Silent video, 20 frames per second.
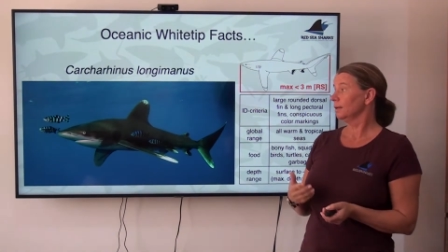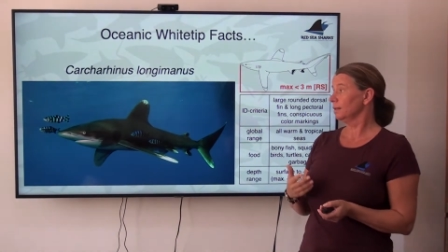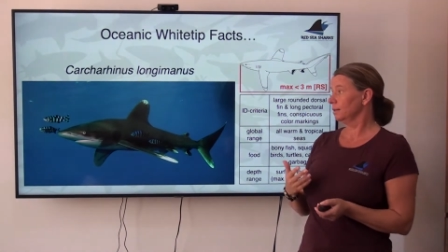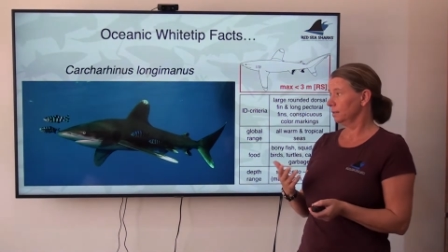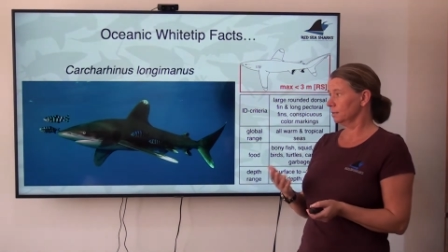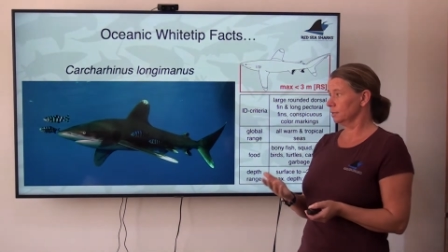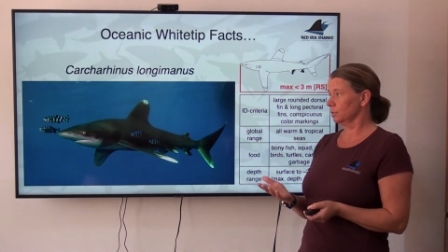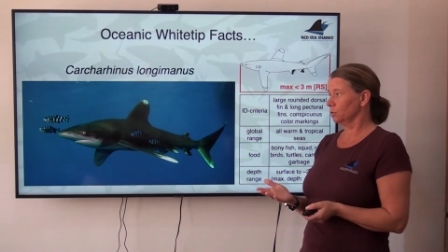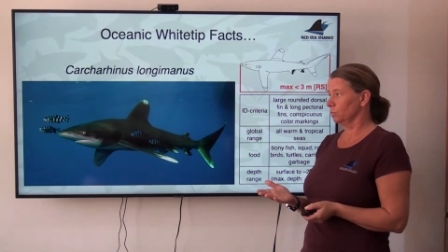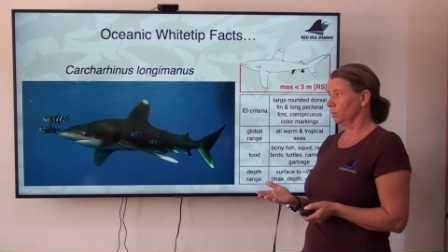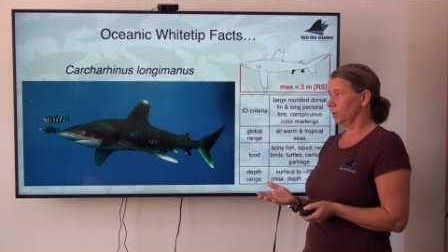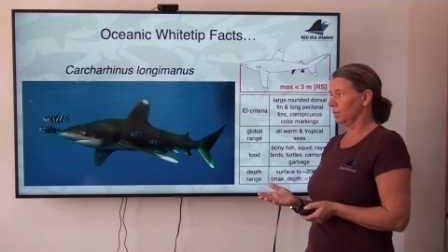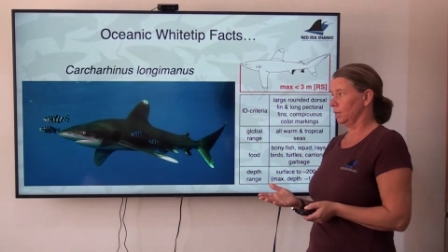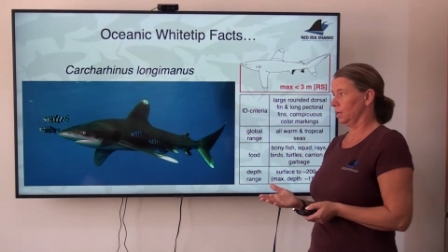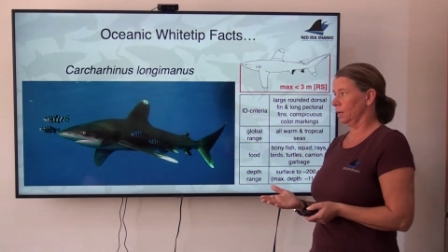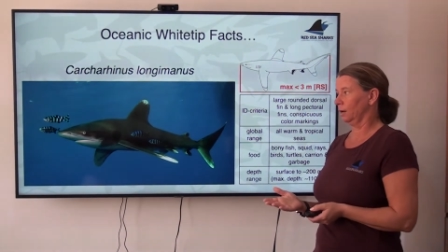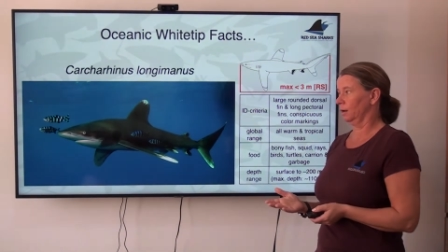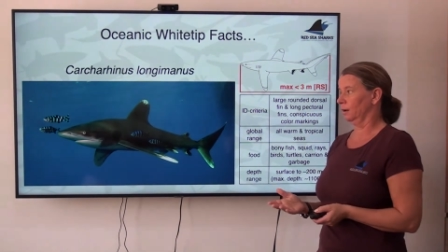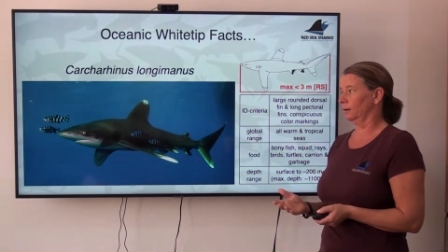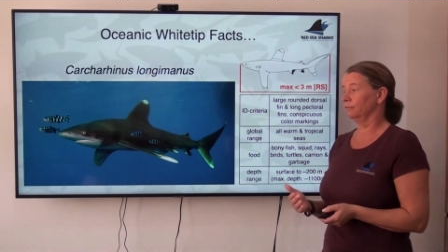This is where
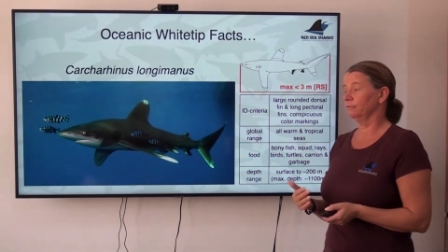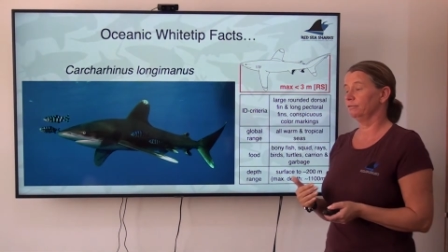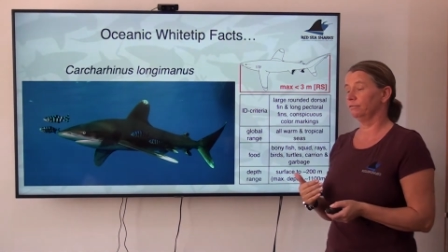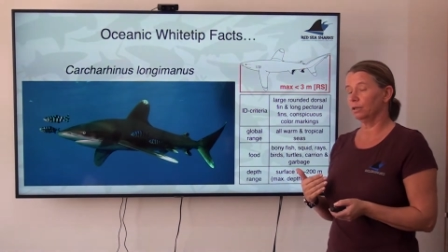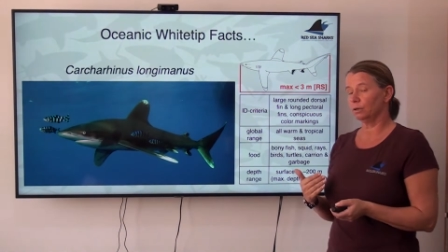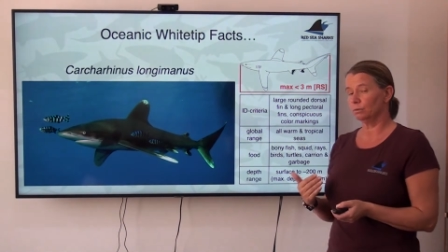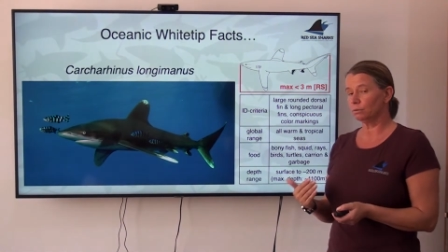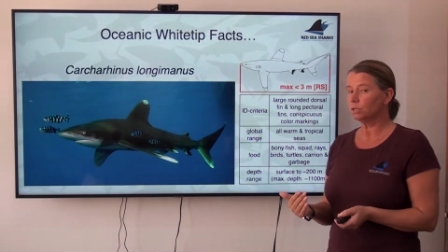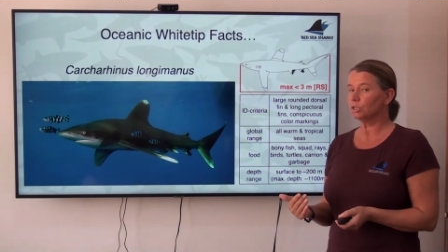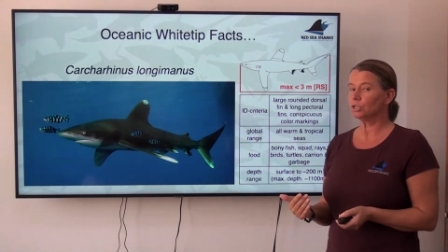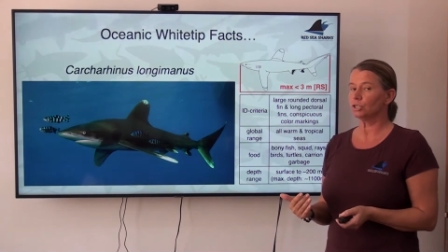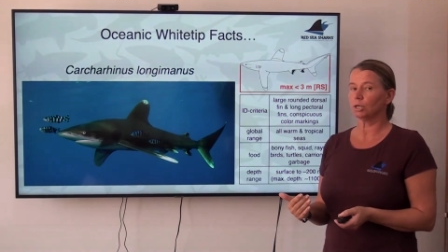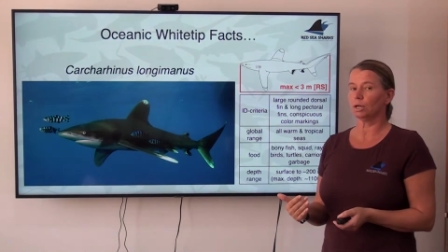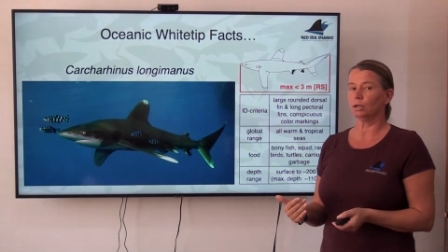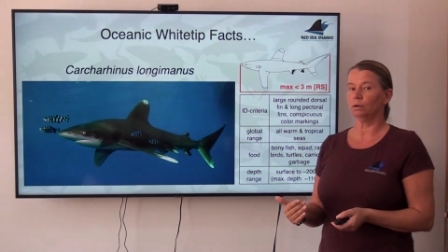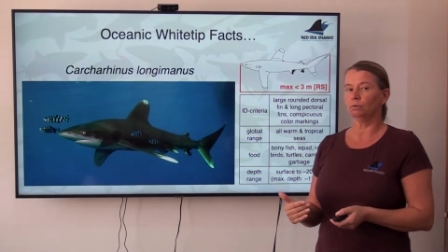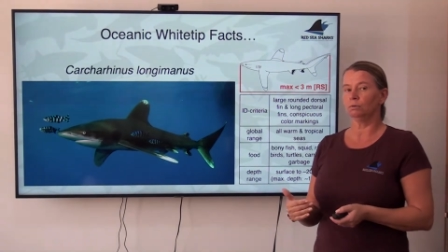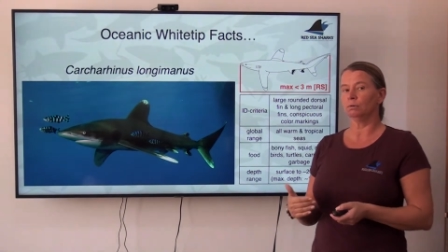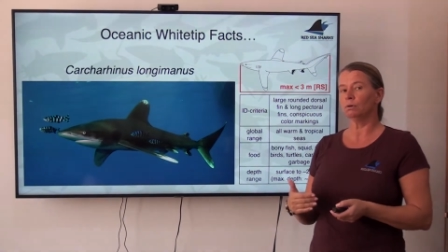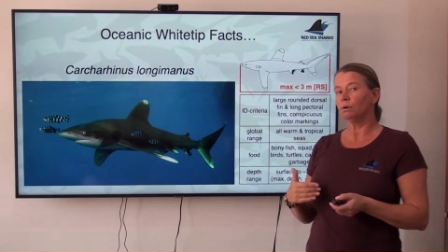they are, very
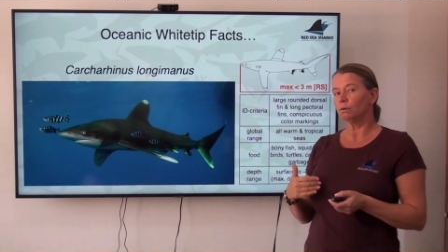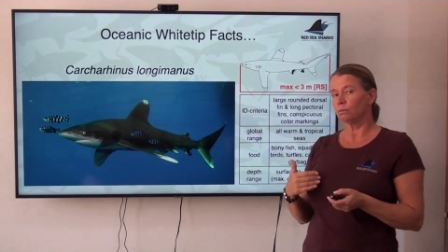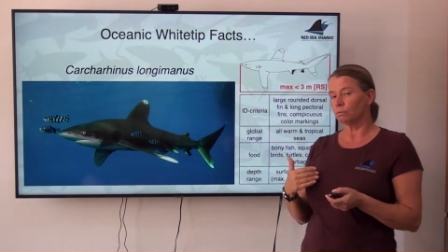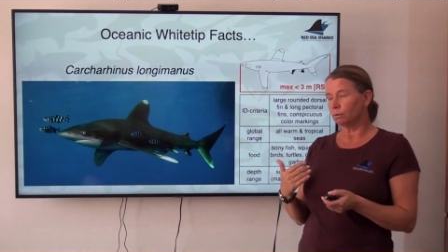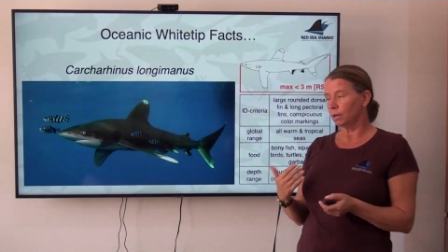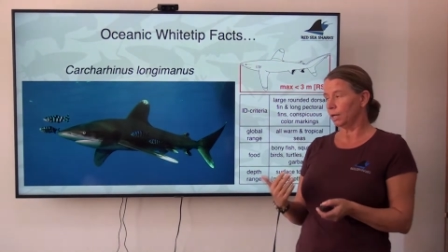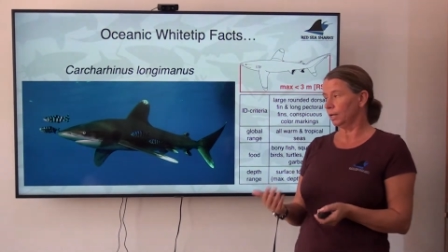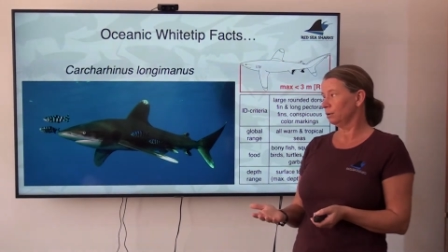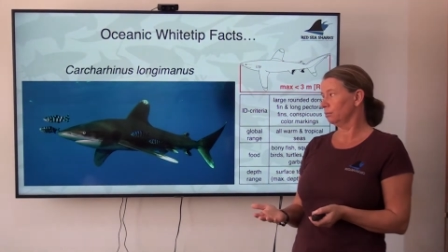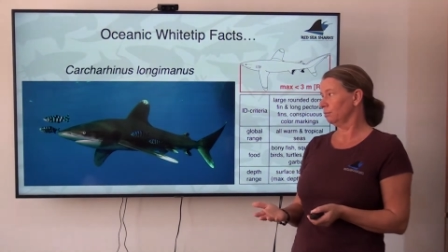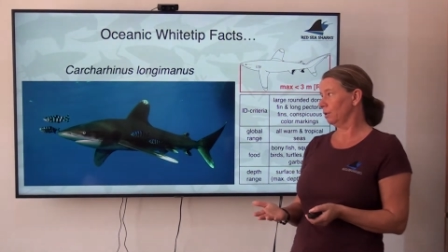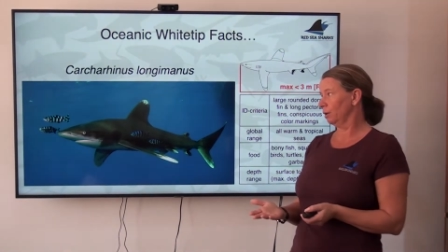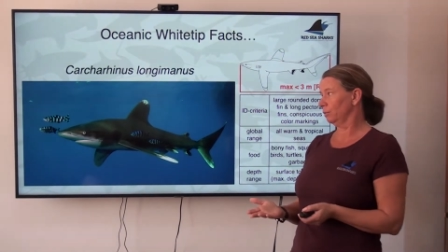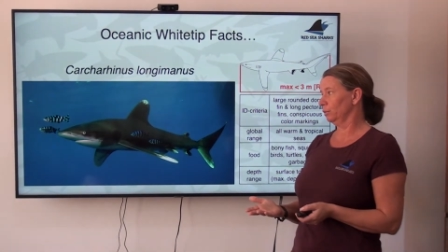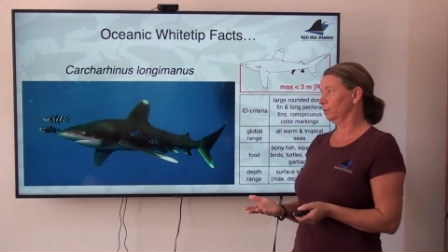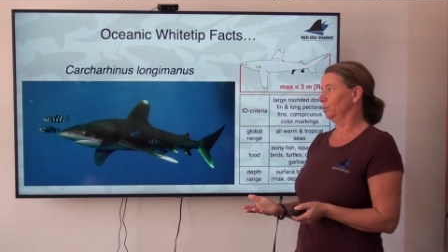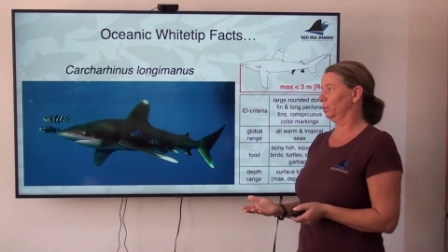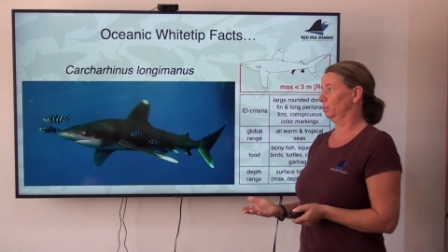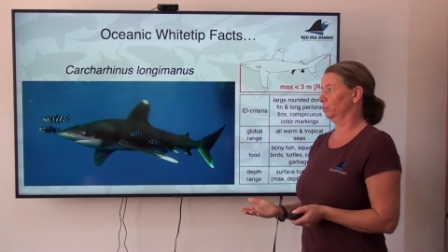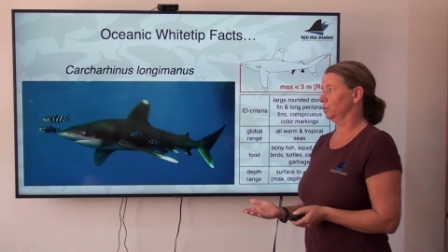shallow, right
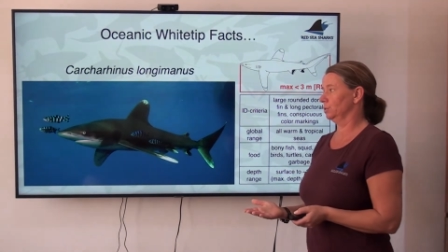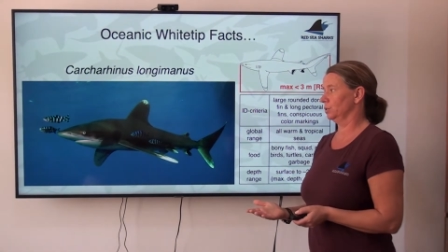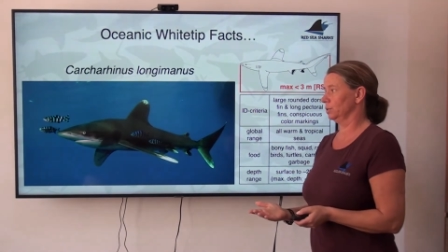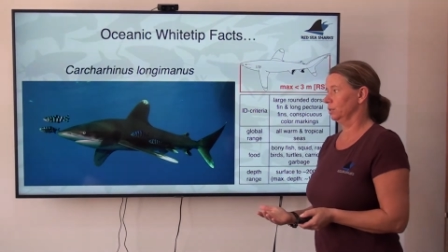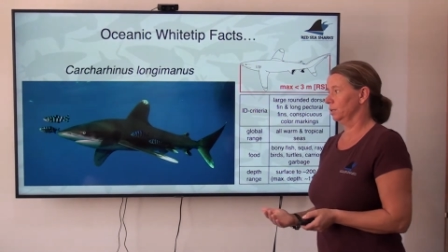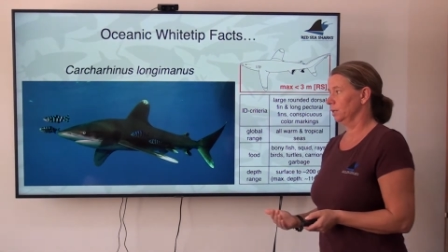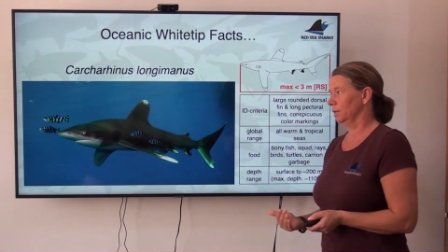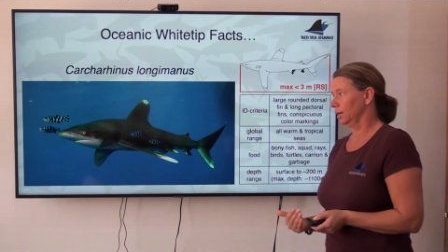around the boats.